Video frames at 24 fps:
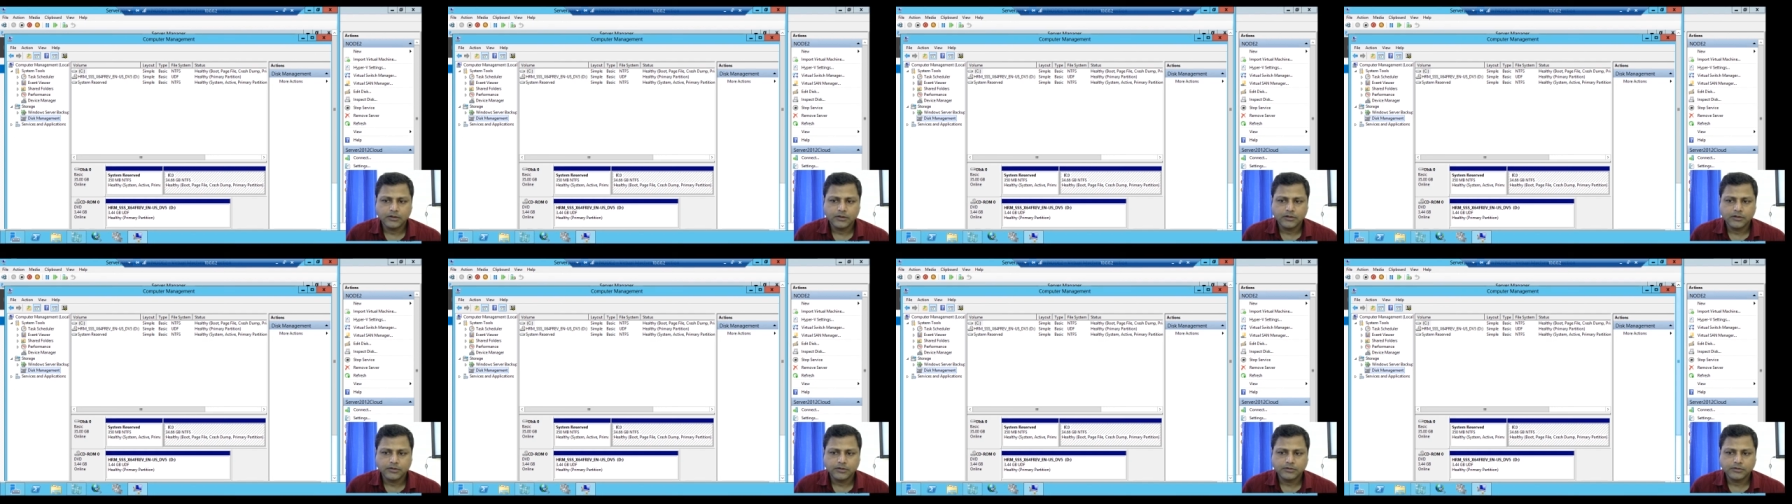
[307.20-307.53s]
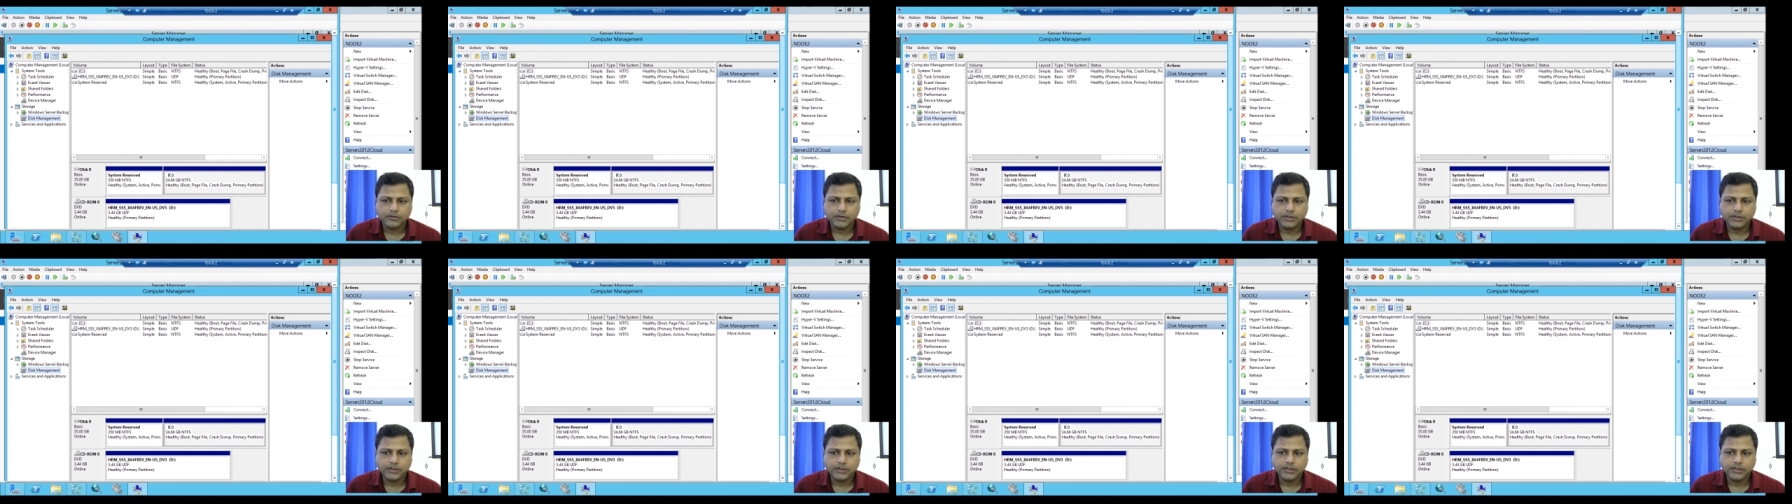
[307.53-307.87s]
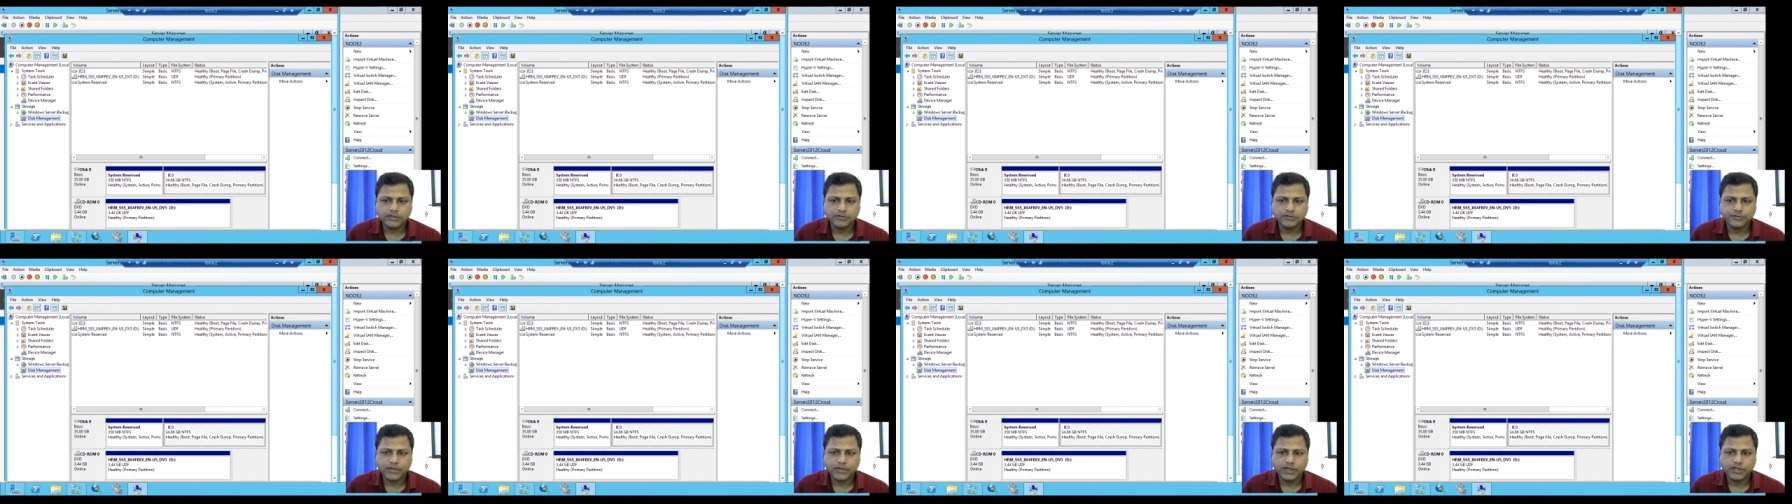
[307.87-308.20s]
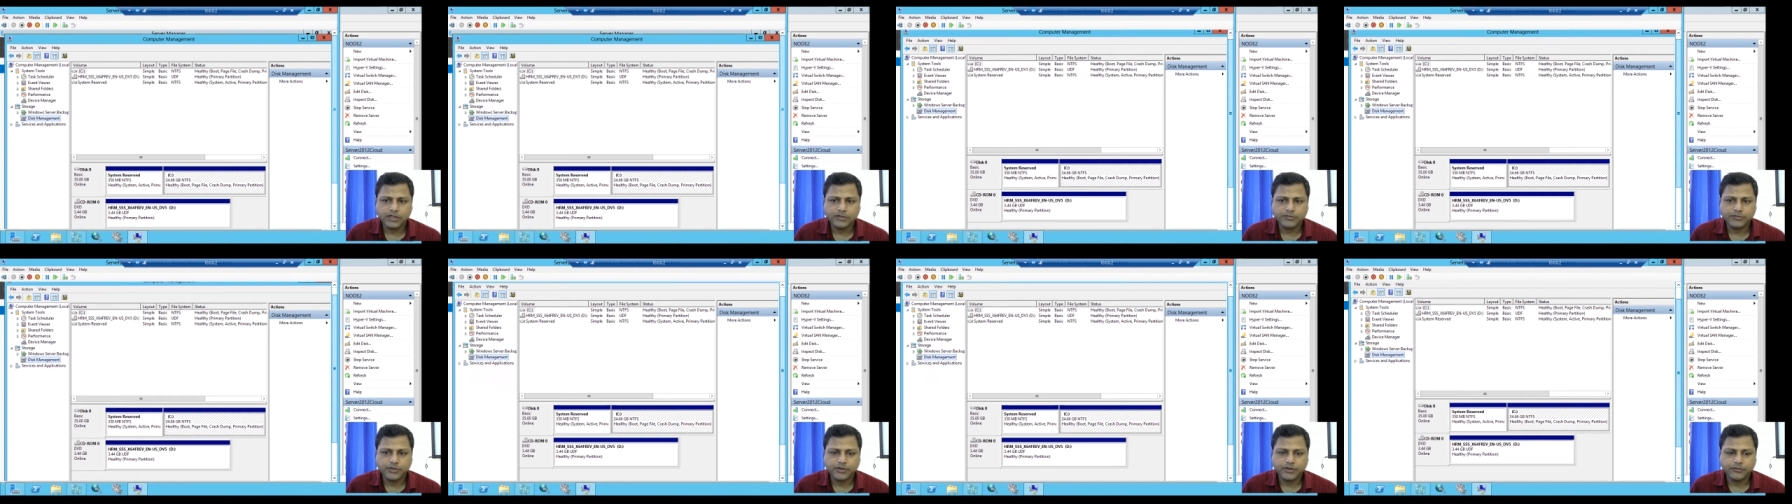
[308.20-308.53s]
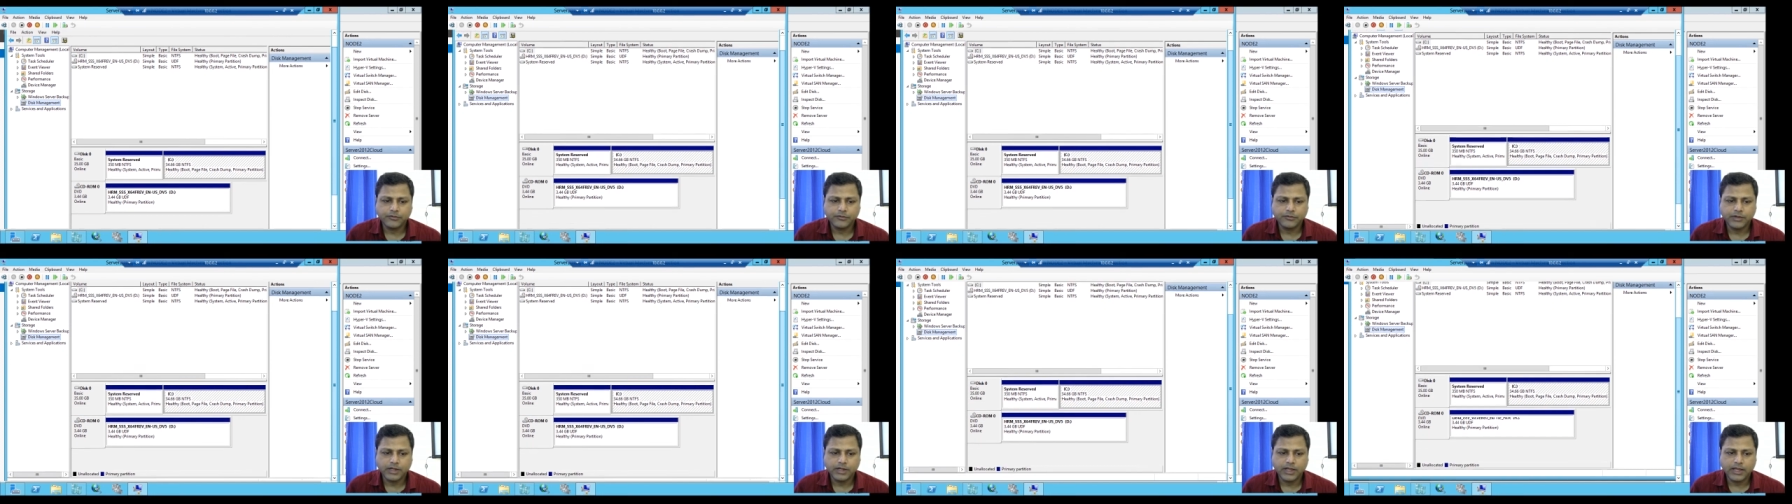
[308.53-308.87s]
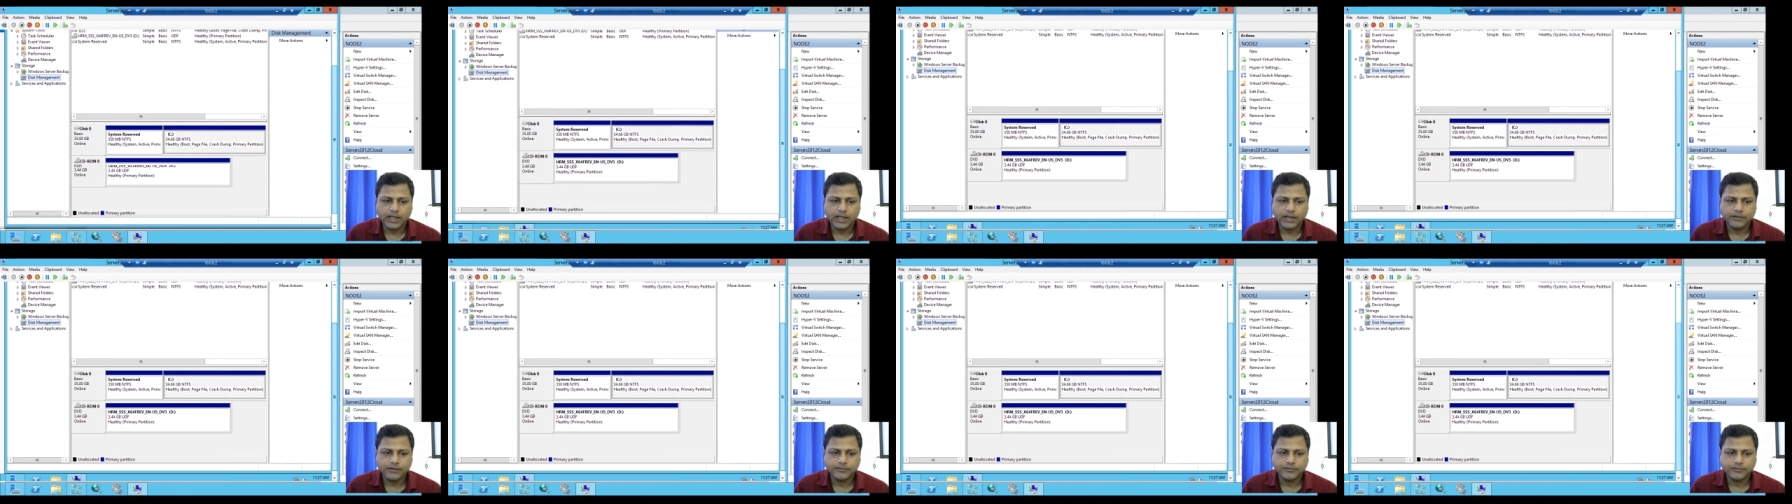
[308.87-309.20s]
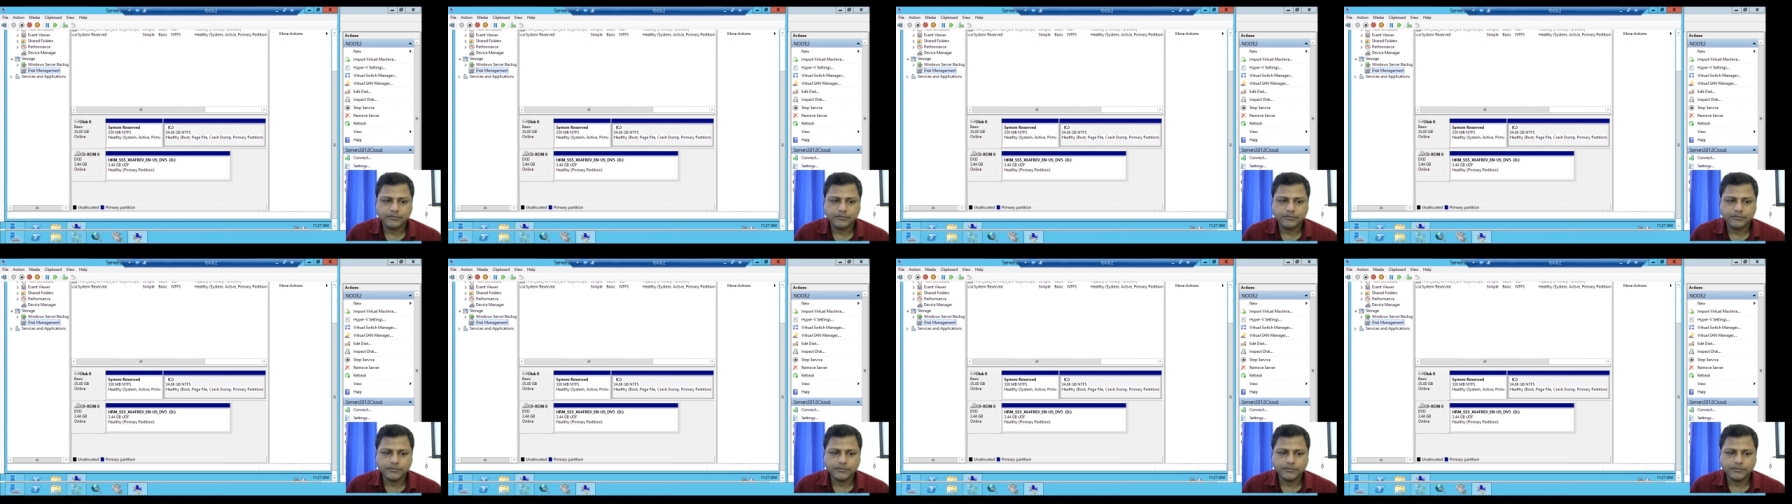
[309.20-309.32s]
So in disk management we have